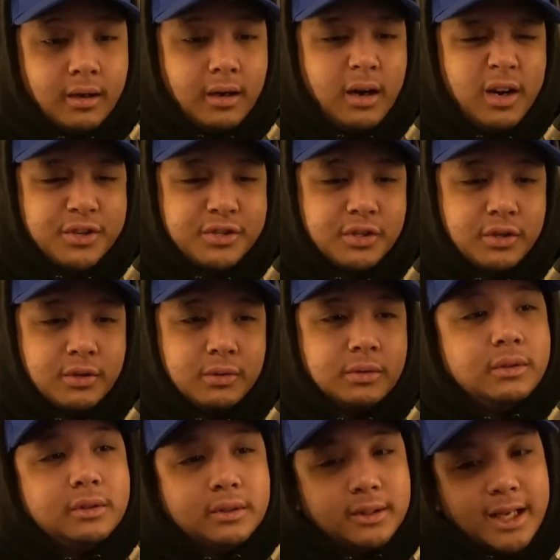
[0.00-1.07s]
Also,
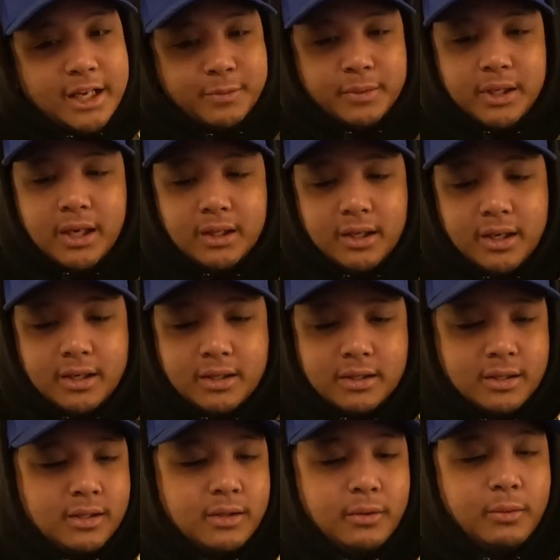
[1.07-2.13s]
last but not
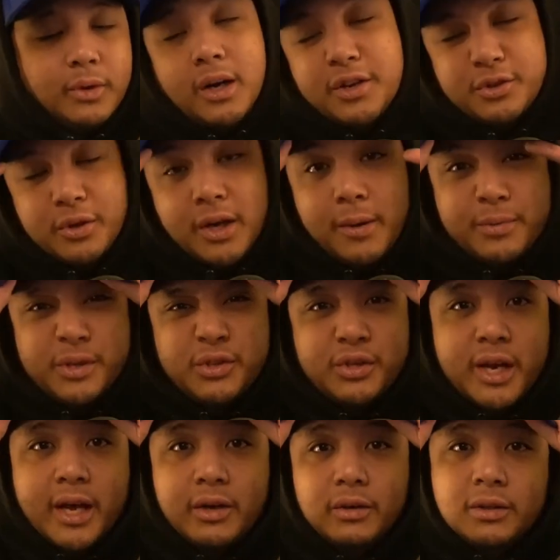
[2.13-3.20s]
least, what also helps the
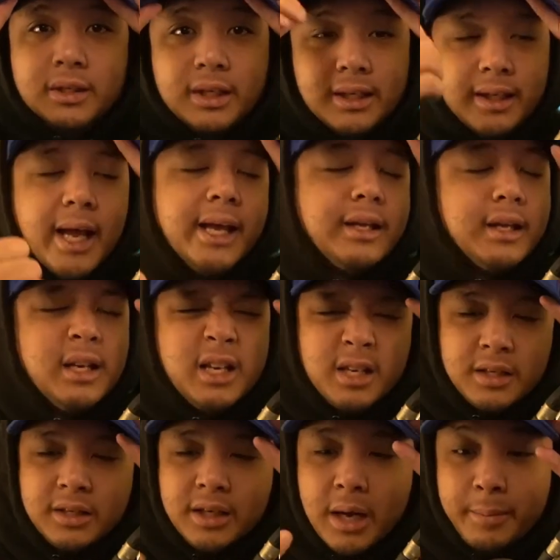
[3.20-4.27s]
channel, liking,
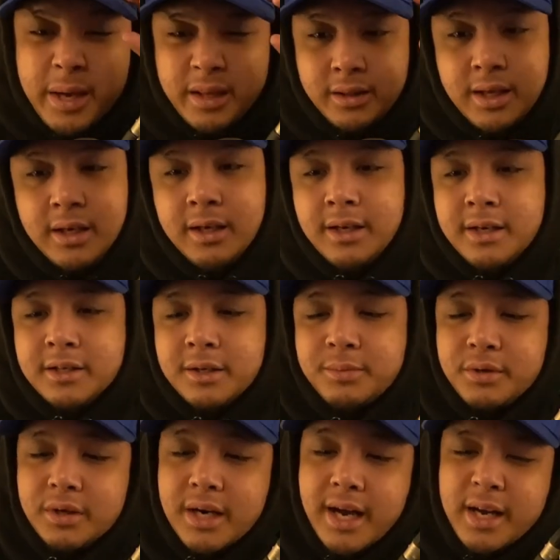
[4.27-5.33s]
commenting,
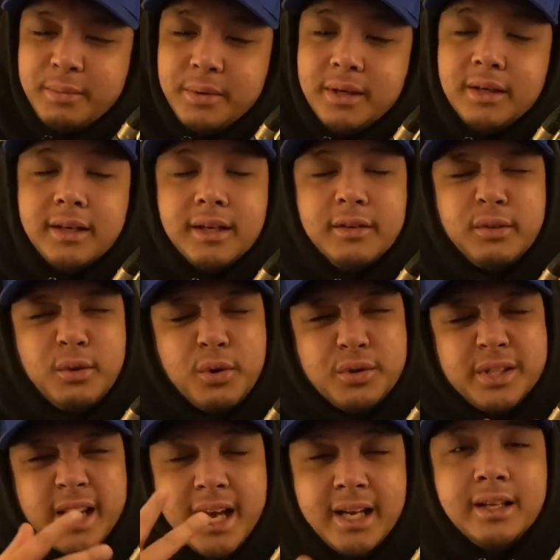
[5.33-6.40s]
subscribing, and of
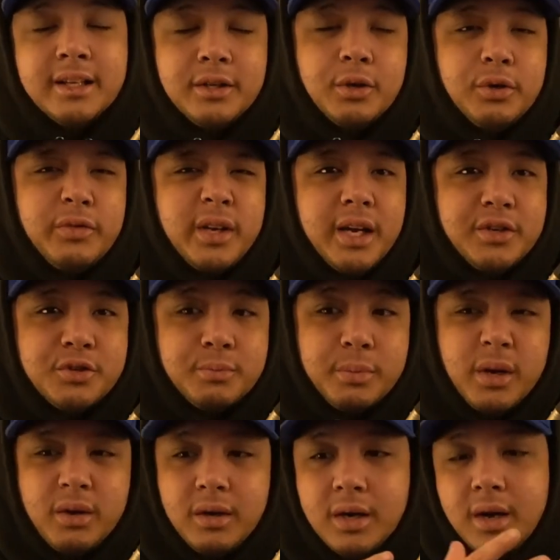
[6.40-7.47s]
course hitting the notification
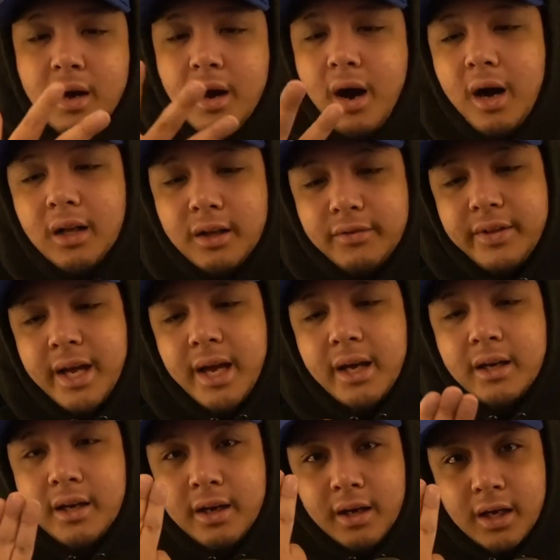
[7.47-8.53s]
bell. All of
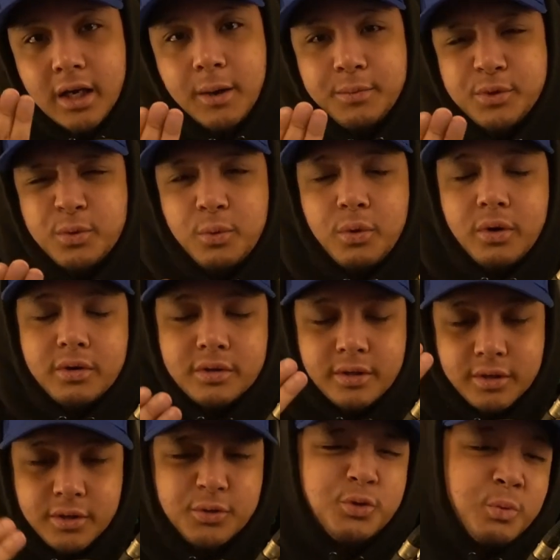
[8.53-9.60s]
that helps towards
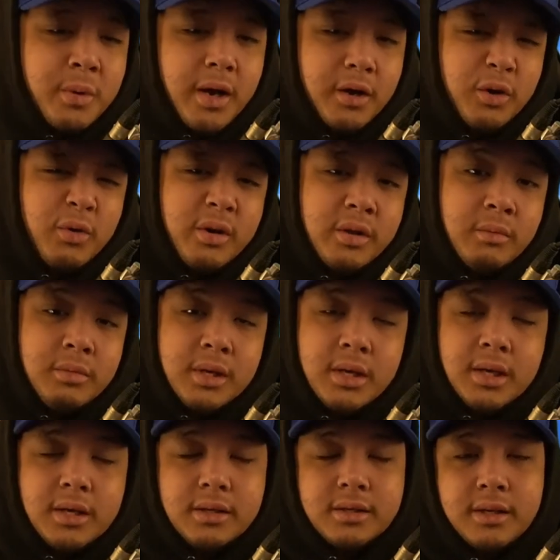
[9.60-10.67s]
the YouTube algorithm
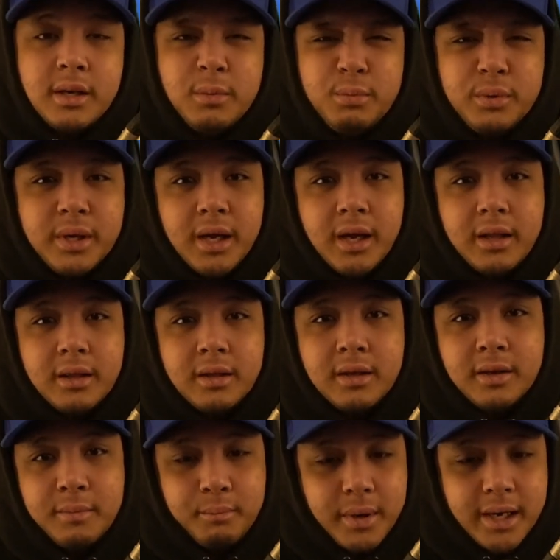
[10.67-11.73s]
to help get
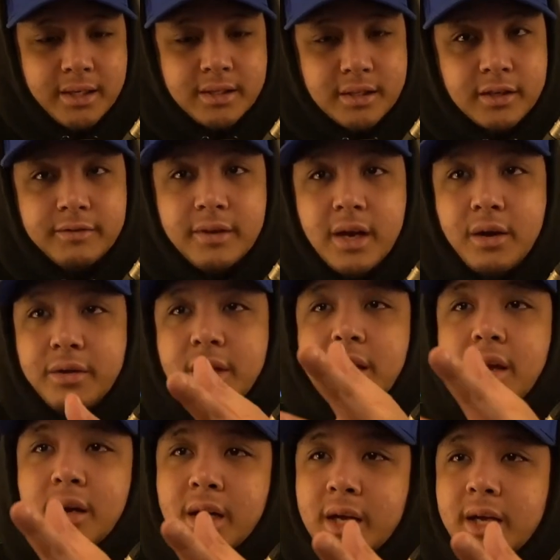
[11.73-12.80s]
my stuff out
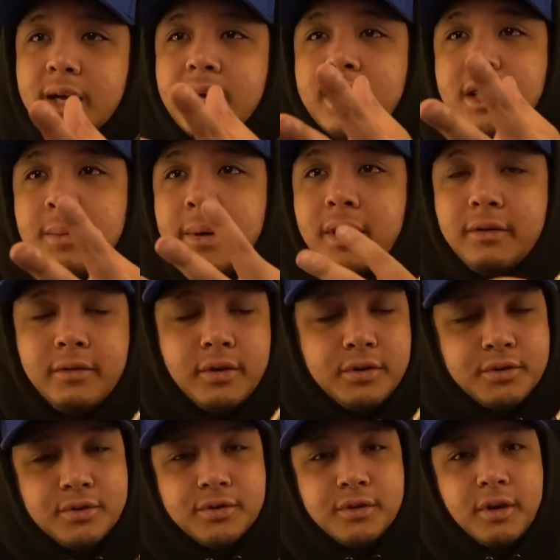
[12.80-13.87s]
there in the
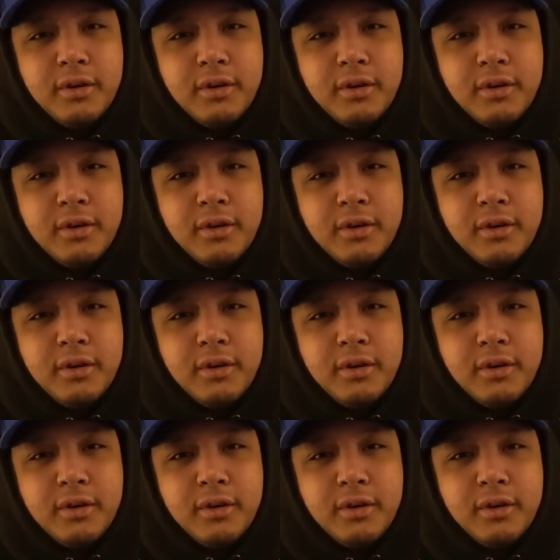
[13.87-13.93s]
metaverse.